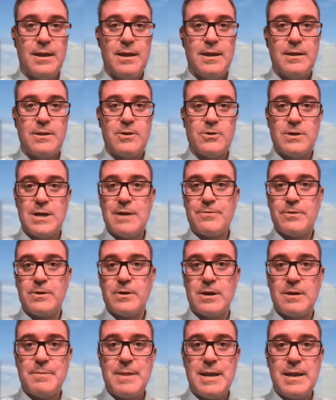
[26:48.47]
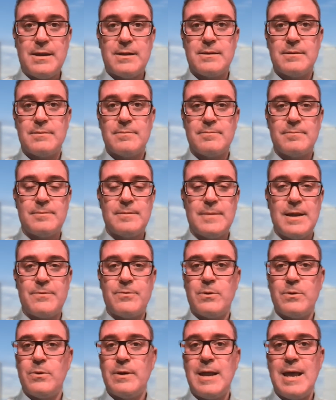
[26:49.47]
you're never going to make
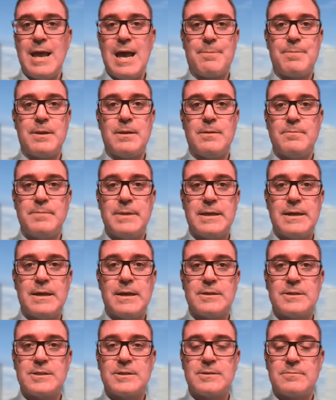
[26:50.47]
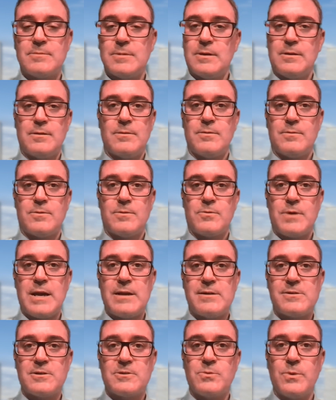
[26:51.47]
everyone happy, because the
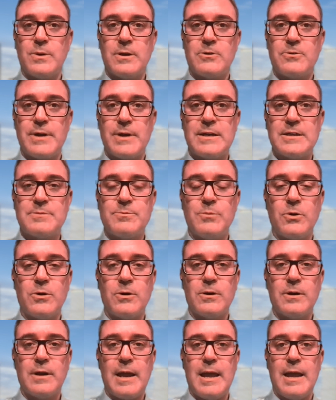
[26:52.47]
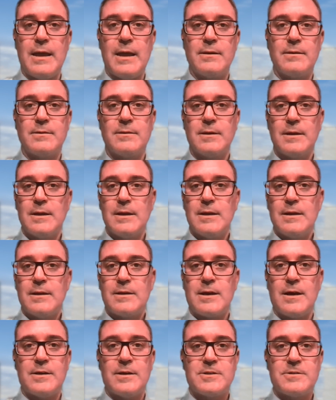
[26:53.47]
ranchers want to graze more and
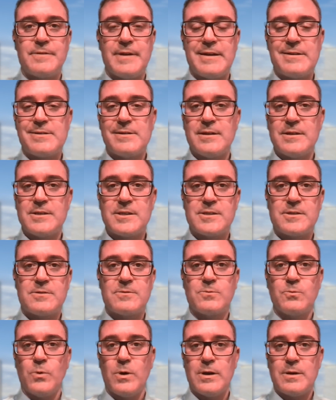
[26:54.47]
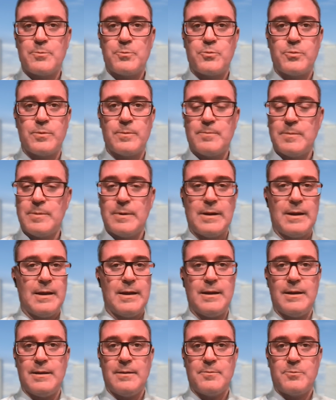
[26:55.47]
conservationists want
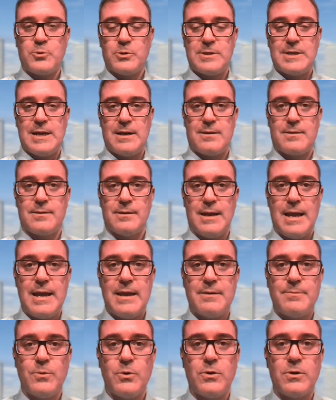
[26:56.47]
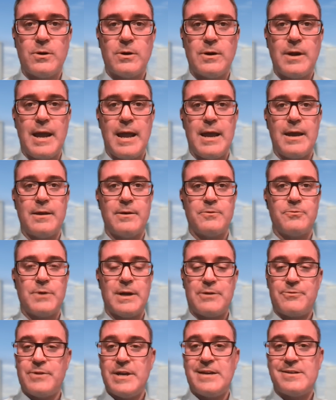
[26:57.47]
to protect the land more, and
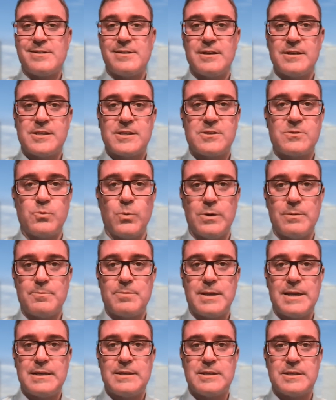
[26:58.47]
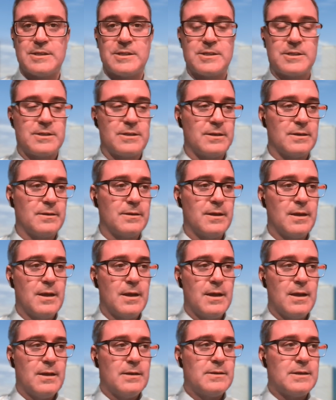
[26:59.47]
recreationists want places to
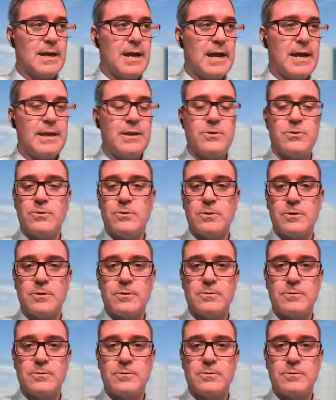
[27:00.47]
hike or